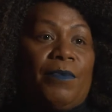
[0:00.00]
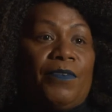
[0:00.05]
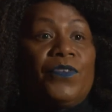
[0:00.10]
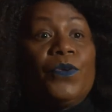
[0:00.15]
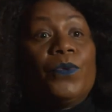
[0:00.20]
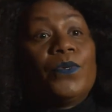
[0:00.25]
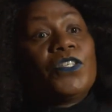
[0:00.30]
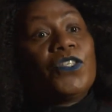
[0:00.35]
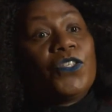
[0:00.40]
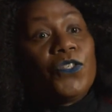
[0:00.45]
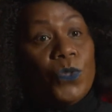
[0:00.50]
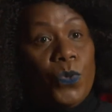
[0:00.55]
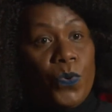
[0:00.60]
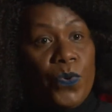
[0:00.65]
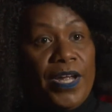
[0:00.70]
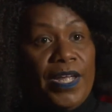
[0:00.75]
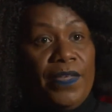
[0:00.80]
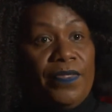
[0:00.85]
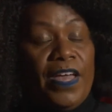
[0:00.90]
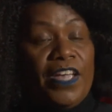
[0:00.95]
of your
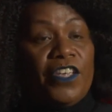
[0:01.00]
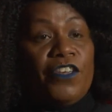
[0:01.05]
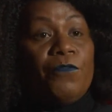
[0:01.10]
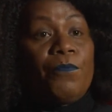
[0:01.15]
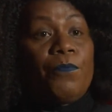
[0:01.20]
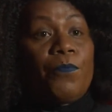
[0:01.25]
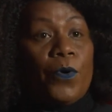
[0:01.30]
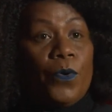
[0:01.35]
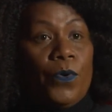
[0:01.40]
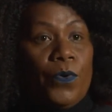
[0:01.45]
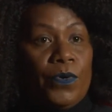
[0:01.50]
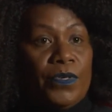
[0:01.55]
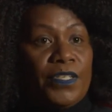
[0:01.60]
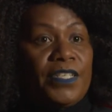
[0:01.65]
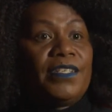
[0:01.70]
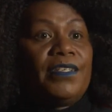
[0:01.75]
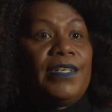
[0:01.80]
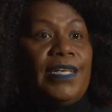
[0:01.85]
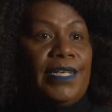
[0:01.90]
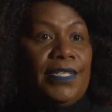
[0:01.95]
story that you've
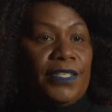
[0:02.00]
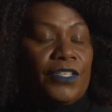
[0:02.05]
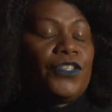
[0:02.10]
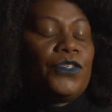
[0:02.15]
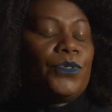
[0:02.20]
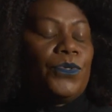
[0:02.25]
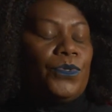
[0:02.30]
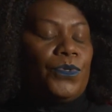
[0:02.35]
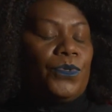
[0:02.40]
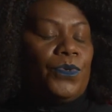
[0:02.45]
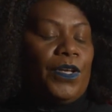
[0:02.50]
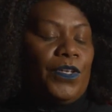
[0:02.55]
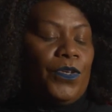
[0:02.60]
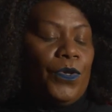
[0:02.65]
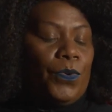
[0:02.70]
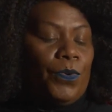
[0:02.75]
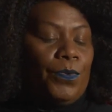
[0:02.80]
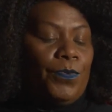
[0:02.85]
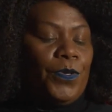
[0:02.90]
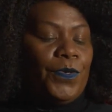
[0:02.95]
brought into
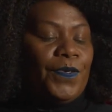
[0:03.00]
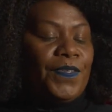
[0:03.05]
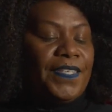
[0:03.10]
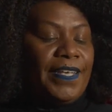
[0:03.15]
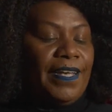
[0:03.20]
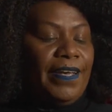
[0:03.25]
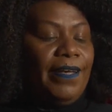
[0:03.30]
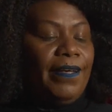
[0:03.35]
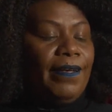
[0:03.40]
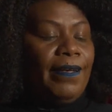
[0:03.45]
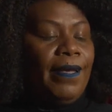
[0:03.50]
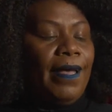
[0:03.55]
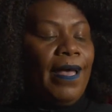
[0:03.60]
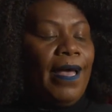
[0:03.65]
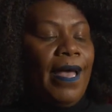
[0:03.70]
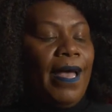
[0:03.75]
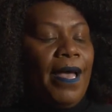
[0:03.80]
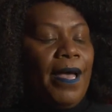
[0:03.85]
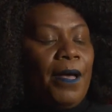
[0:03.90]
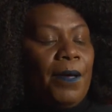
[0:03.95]
your music.
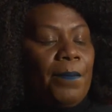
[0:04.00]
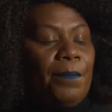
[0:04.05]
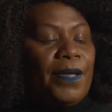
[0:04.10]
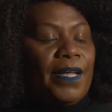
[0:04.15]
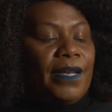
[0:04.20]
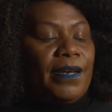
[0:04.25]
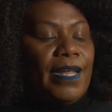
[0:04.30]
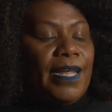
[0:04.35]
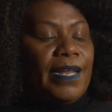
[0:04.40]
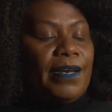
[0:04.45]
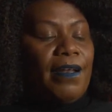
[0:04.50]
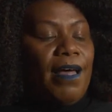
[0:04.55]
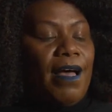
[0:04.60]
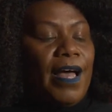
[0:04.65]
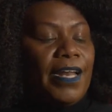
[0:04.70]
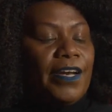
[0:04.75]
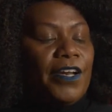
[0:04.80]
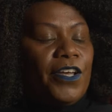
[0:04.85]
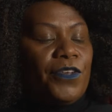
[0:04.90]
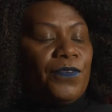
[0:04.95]
But in
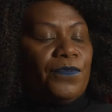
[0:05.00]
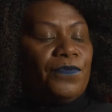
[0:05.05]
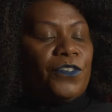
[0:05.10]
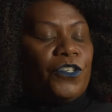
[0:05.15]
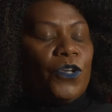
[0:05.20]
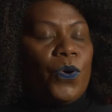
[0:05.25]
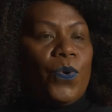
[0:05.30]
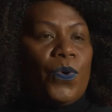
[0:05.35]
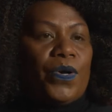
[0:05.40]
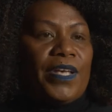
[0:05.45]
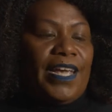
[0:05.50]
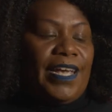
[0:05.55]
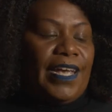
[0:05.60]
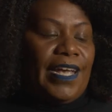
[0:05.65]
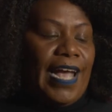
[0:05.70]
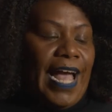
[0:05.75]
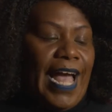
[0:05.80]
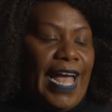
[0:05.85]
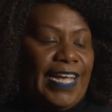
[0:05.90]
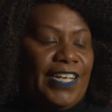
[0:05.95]
light of
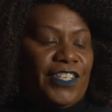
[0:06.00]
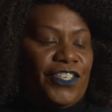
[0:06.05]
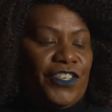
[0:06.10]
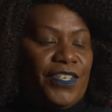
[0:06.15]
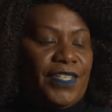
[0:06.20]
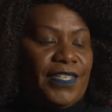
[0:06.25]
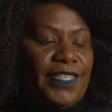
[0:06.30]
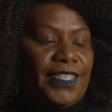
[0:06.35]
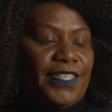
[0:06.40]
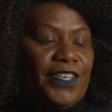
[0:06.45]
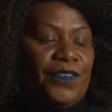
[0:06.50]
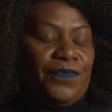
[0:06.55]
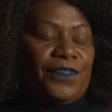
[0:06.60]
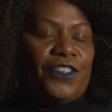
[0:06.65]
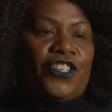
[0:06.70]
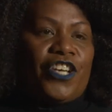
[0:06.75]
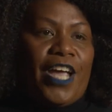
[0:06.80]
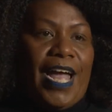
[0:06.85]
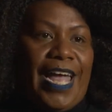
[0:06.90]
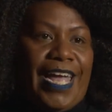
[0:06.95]
talking agents of
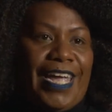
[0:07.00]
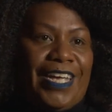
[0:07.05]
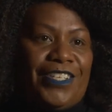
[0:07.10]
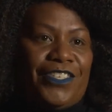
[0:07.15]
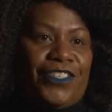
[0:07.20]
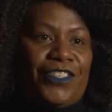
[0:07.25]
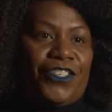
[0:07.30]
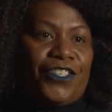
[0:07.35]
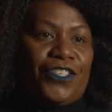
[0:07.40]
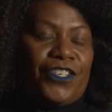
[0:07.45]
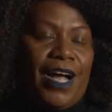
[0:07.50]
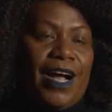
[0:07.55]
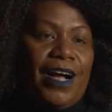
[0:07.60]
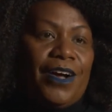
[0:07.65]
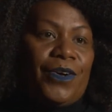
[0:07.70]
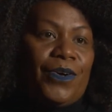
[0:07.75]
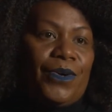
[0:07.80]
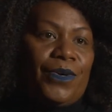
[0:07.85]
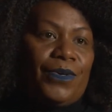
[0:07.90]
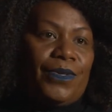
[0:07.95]
change,
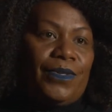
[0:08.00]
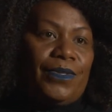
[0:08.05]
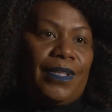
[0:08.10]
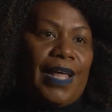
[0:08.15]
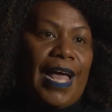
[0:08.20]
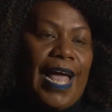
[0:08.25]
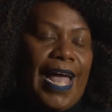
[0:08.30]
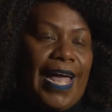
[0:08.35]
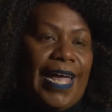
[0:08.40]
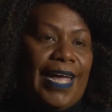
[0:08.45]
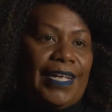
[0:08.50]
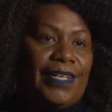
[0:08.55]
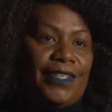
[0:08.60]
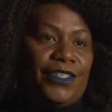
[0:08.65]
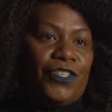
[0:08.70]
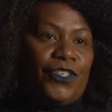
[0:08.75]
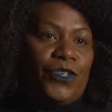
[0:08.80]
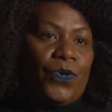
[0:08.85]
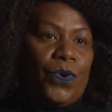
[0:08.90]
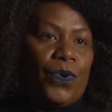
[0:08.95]
Uncle,
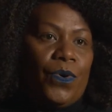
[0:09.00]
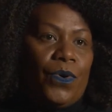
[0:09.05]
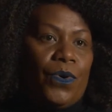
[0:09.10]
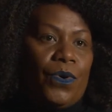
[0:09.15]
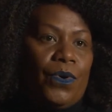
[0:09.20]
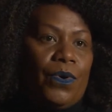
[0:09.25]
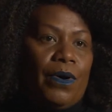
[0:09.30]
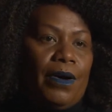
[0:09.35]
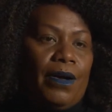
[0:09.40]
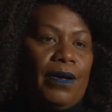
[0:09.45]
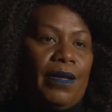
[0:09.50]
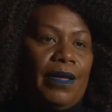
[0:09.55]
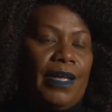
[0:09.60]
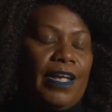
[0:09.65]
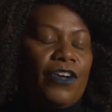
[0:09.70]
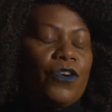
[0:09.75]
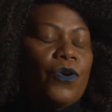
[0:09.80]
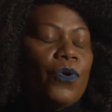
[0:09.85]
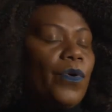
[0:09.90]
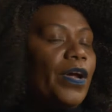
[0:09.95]
and your
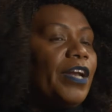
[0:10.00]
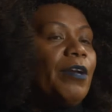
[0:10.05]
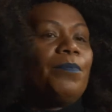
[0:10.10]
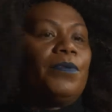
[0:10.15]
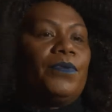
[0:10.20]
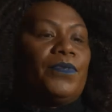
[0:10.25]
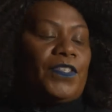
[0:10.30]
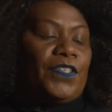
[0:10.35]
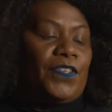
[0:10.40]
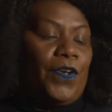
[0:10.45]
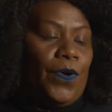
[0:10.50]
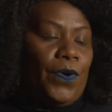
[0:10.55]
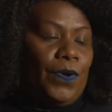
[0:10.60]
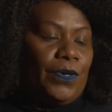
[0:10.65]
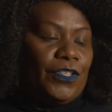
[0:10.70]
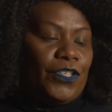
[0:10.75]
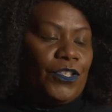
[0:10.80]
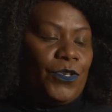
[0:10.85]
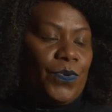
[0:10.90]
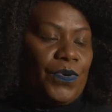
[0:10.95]
incredible
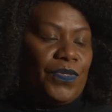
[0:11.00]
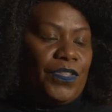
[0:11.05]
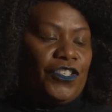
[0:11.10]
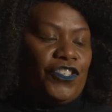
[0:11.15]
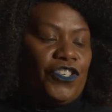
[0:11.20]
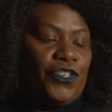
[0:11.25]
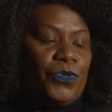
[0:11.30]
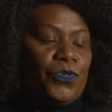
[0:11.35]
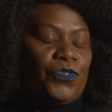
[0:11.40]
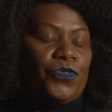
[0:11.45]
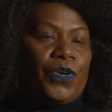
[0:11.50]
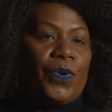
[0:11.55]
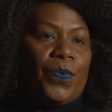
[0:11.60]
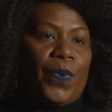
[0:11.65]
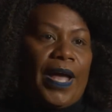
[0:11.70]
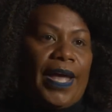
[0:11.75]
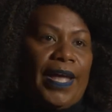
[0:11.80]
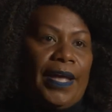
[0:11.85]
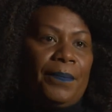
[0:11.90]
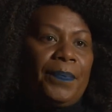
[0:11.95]
song Took the Children
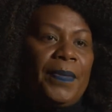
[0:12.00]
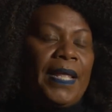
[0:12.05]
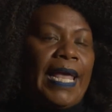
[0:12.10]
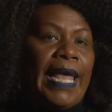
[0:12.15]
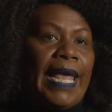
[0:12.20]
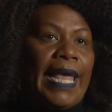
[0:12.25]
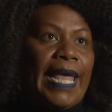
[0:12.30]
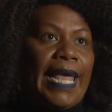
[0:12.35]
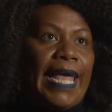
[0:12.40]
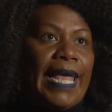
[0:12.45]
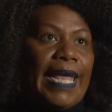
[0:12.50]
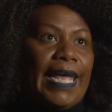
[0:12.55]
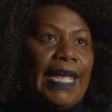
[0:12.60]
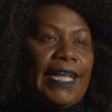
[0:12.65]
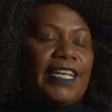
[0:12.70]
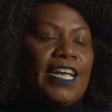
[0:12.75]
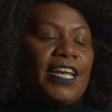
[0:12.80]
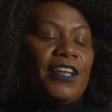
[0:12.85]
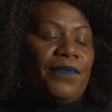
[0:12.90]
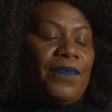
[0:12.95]
Away,
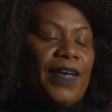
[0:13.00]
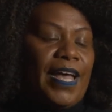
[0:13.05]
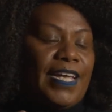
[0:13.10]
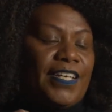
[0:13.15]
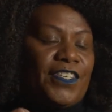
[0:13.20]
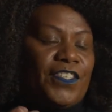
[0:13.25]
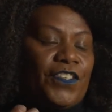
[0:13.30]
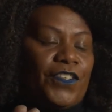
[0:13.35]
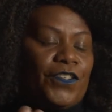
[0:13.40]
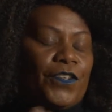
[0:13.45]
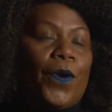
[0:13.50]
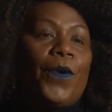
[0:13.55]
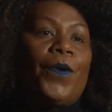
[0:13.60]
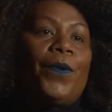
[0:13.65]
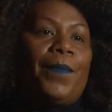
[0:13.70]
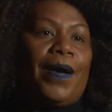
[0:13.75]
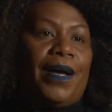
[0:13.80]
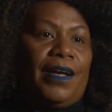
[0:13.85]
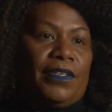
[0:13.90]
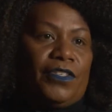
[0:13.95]
it conveys so
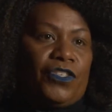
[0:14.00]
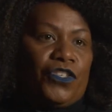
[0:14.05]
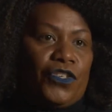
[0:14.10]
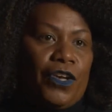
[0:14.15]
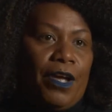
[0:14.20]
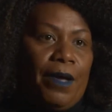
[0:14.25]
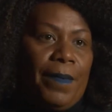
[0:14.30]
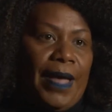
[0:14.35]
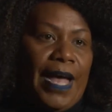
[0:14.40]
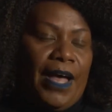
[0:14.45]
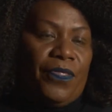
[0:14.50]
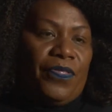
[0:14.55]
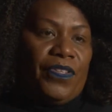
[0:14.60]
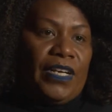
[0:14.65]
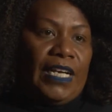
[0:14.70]
much about the